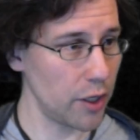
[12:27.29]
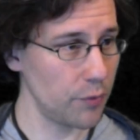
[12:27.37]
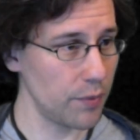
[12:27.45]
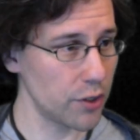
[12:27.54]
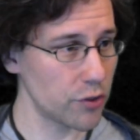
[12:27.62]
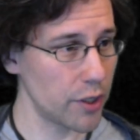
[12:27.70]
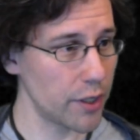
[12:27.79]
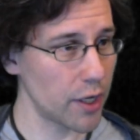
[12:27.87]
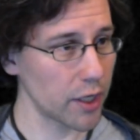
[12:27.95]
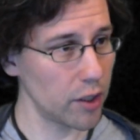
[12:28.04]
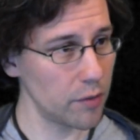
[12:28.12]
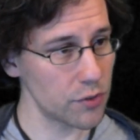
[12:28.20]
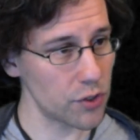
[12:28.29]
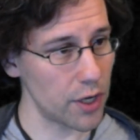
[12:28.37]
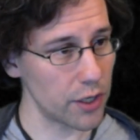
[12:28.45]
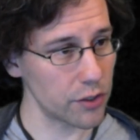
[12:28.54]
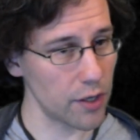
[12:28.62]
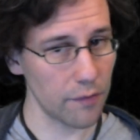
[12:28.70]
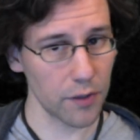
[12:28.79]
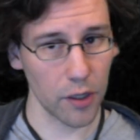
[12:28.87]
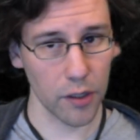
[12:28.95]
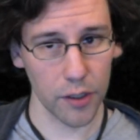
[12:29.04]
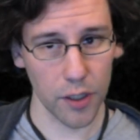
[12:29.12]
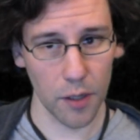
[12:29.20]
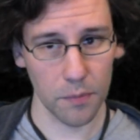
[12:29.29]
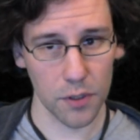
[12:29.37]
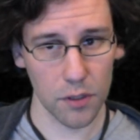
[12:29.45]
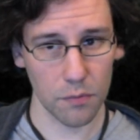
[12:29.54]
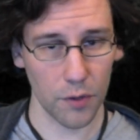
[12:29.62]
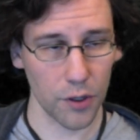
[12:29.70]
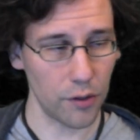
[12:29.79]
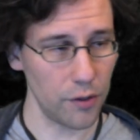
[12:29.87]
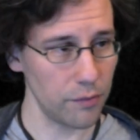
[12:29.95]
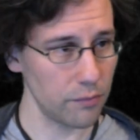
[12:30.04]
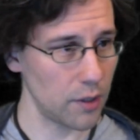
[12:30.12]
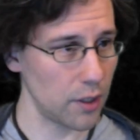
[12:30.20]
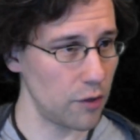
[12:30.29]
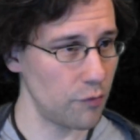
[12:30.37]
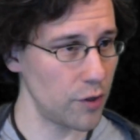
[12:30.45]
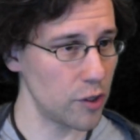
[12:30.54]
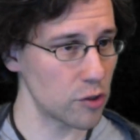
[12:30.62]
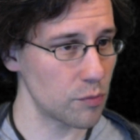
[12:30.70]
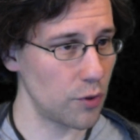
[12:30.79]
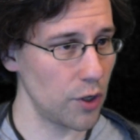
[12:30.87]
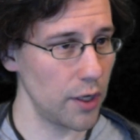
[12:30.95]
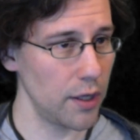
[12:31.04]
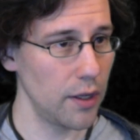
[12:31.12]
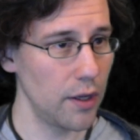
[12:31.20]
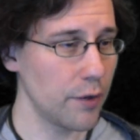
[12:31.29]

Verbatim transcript: on patreon.com slash drafting archetypes. Michael, thank you for your support.